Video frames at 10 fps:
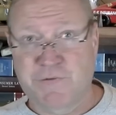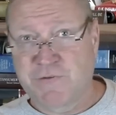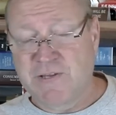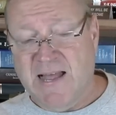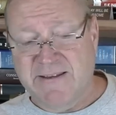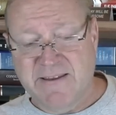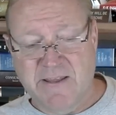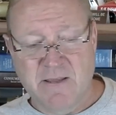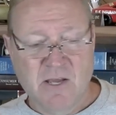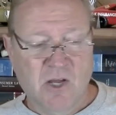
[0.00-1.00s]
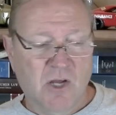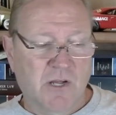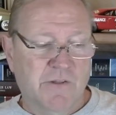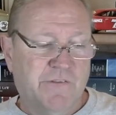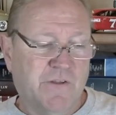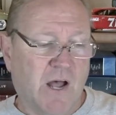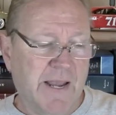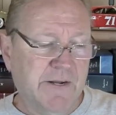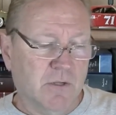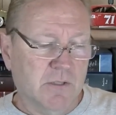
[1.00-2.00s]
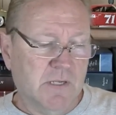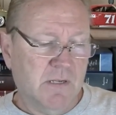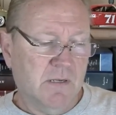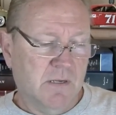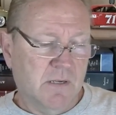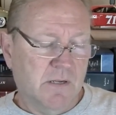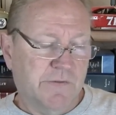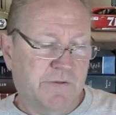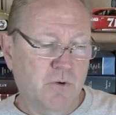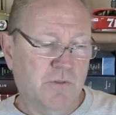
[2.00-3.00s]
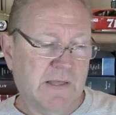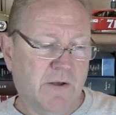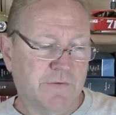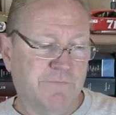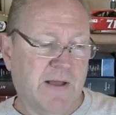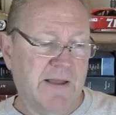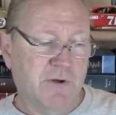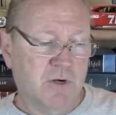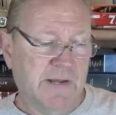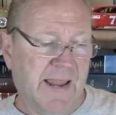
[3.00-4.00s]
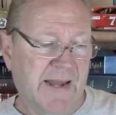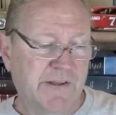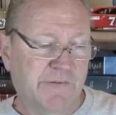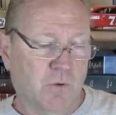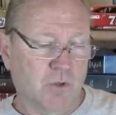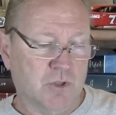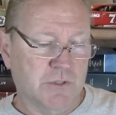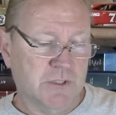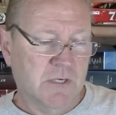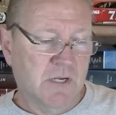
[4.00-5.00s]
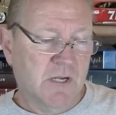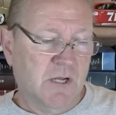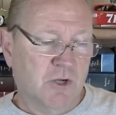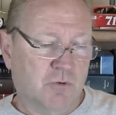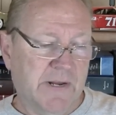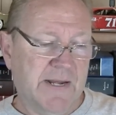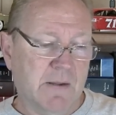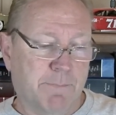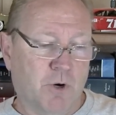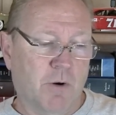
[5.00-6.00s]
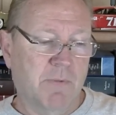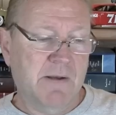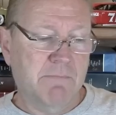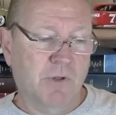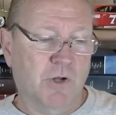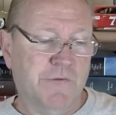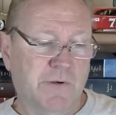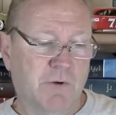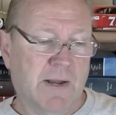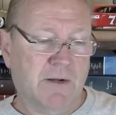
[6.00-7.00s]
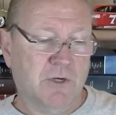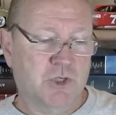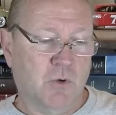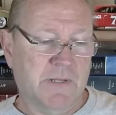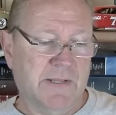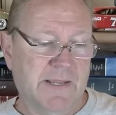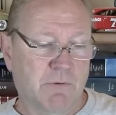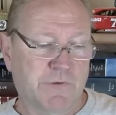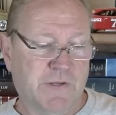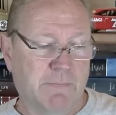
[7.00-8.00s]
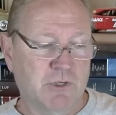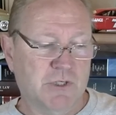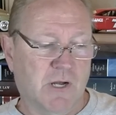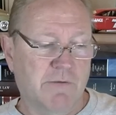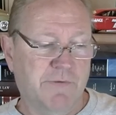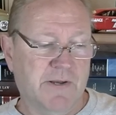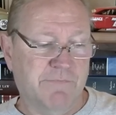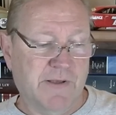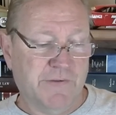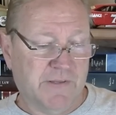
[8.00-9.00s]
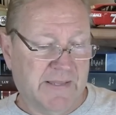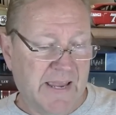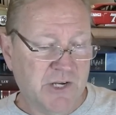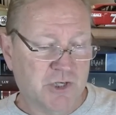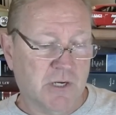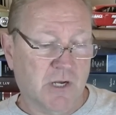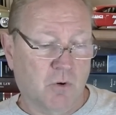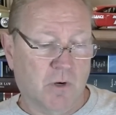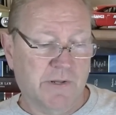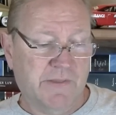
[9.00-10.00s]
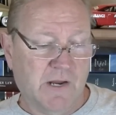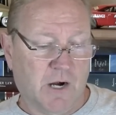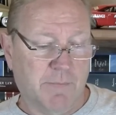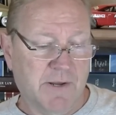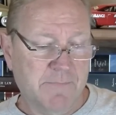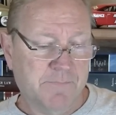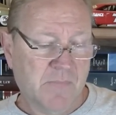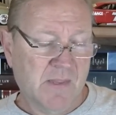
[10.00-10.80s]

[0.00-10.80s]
CID, titled 2,580 soldiers, creating a permanent military record showing that they were subject of an investigation according to the Army.